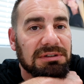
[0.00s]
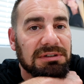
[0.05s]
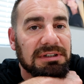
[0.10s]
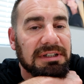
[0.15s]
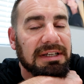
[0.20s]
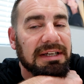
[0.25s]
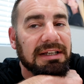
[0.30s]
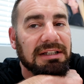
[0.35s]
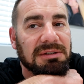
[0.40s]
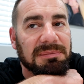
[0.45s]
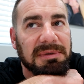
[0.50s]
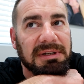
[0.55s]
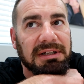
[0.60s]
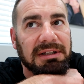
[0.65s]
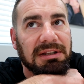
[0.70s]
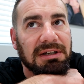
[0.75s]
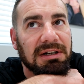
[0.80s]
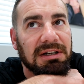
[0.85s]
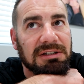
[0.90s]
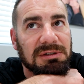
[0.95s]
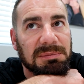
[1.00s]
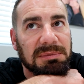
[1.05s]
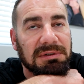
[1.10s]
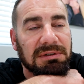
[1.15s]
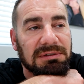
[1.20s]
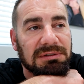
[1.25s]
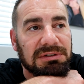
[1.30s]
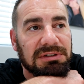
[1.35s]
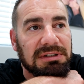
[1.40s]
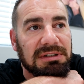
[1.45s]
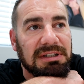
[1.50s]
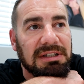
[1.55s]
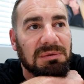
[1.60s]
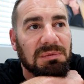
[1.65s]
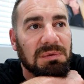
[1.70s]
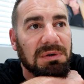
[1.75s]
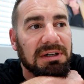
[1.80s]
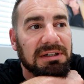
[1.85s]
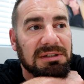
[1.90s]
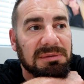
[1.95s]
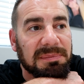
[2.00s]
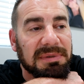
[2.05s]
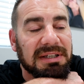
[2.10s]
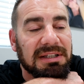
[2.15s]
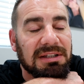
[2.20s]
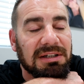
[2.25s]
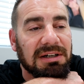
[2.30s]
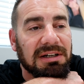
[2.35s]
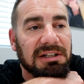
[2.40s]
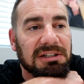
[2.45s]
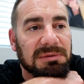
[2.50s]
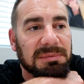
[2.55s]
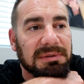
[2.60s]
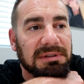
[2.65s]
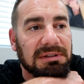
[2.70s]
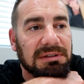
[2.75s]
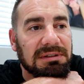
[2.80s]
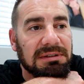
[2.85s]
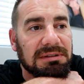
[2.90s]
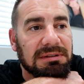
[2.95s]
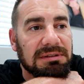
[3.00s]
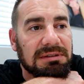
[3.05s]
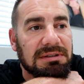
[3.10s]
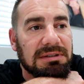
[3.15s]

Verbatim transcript: She hates being in the hospital. She didn't want to be in the hospital.